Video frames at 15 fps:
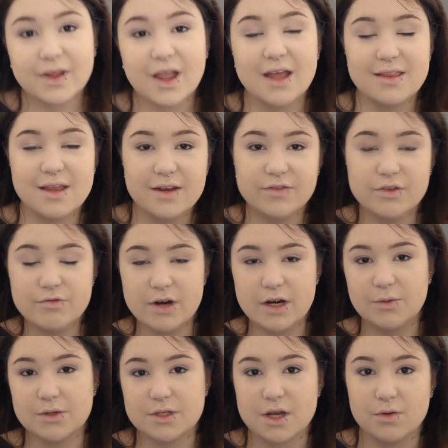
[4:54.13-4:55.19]
And then if you
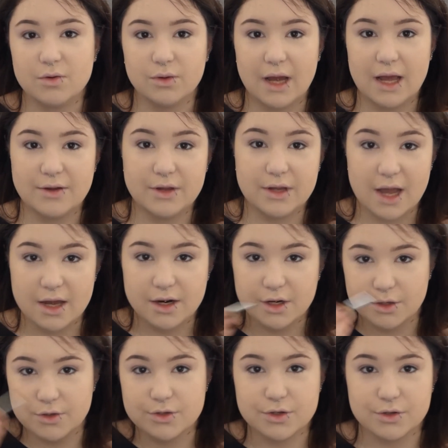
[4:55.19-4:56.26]
really want to go all out, you can
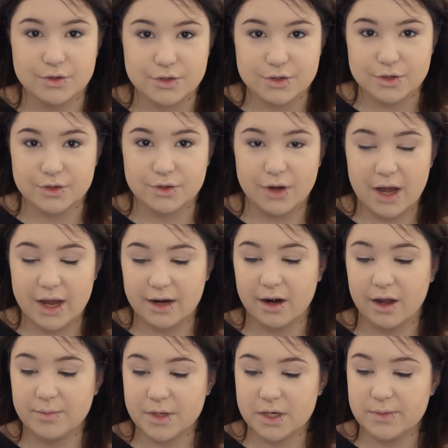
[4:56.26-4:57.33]
nose contour, and
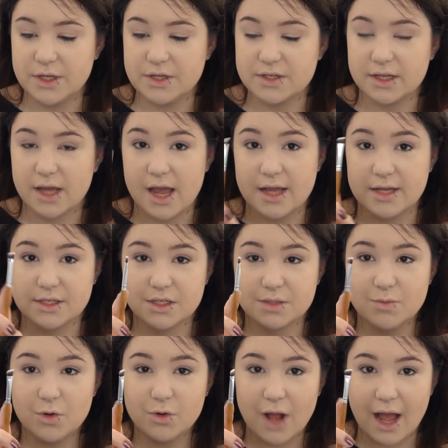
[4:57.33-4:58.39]
I'm going to be using a
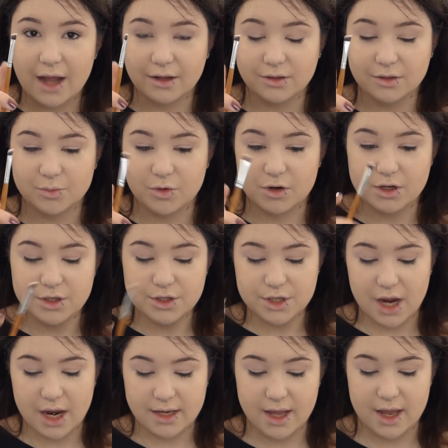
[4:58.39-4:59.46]
small angled
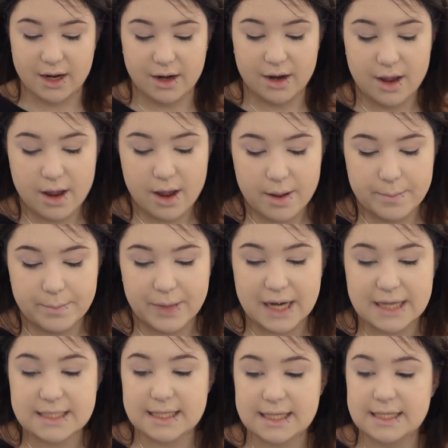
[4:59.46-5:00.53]
brush and then
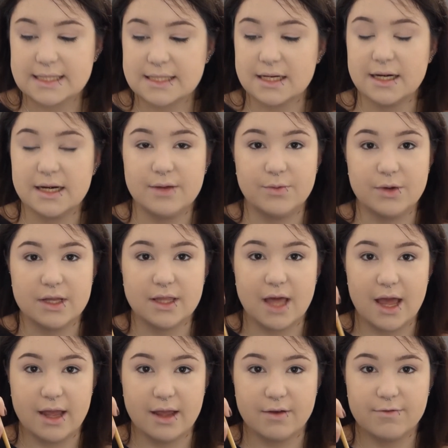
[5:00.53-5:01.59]
blending it slightly with
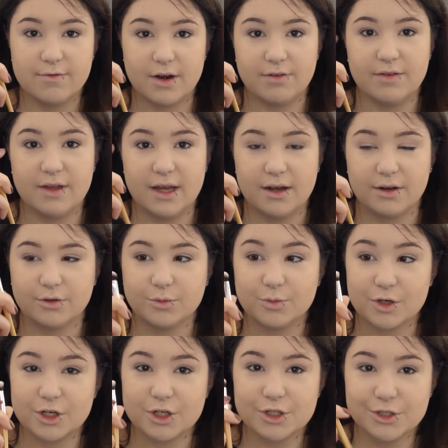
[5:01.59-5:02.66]
a fluffy angled
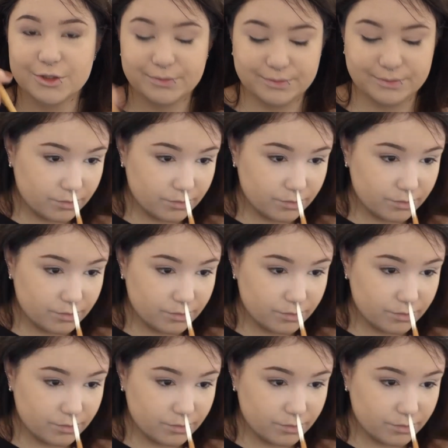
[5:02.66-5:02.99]
brush.